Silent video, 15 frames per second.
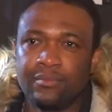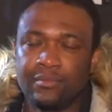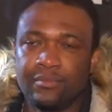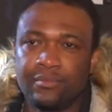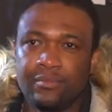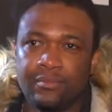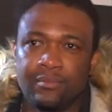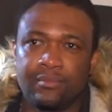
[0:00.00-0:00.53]

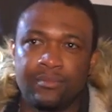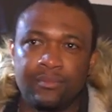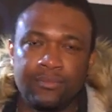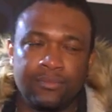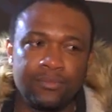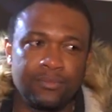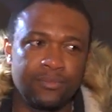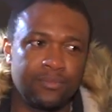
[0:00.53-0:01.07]

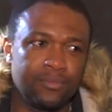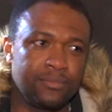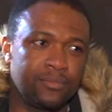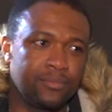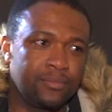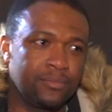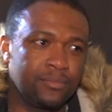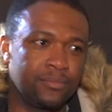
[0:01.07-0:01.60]

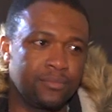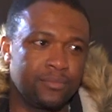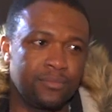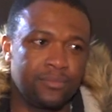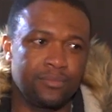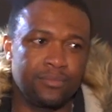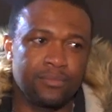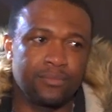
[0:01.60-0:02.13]

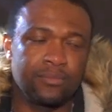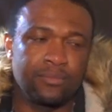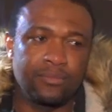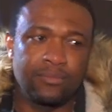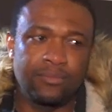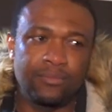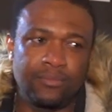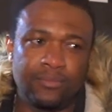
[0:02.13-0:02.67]

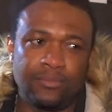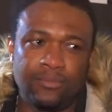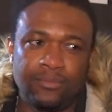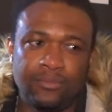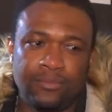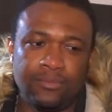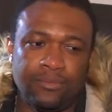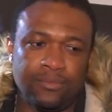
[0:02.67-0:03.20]

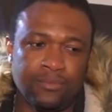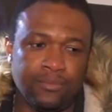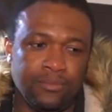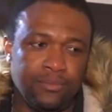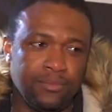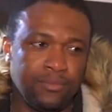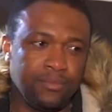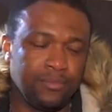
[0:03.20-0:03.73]

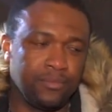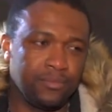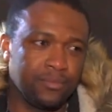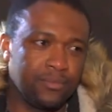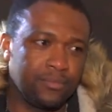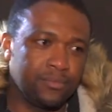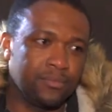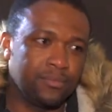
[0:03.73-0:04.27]

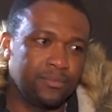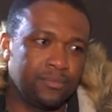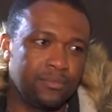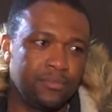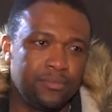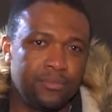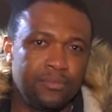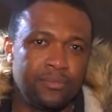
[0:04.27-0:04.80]

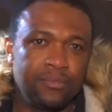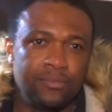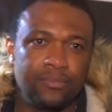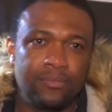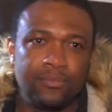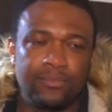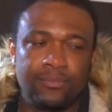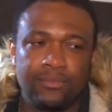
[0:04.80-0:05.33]

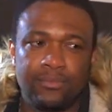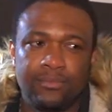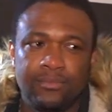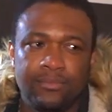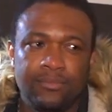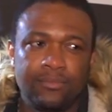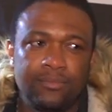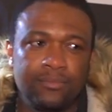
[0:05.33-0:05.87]

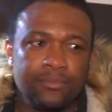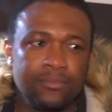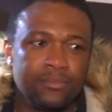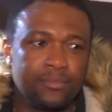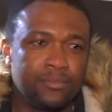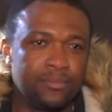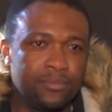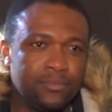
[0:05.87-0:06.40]

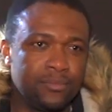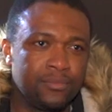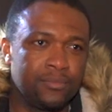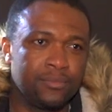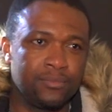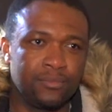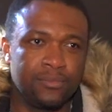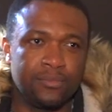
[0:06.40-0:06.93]

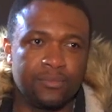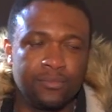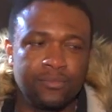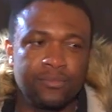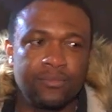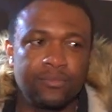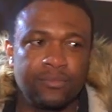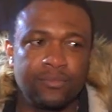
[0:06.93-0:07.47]

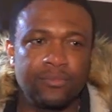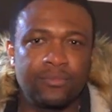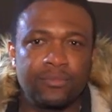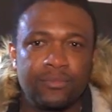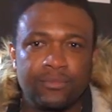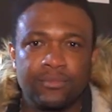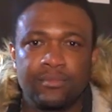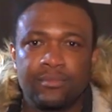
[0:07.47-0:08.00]
(silent)